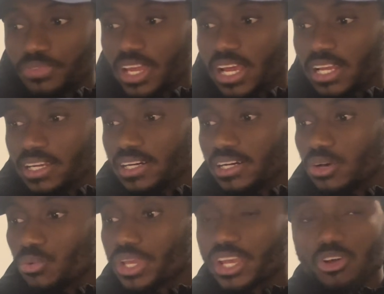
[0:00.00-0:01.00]
and
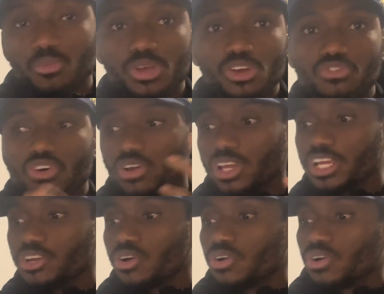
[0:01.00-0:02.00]
Riquelme for
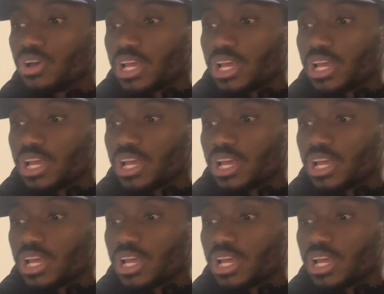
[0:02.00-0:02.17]
Lino,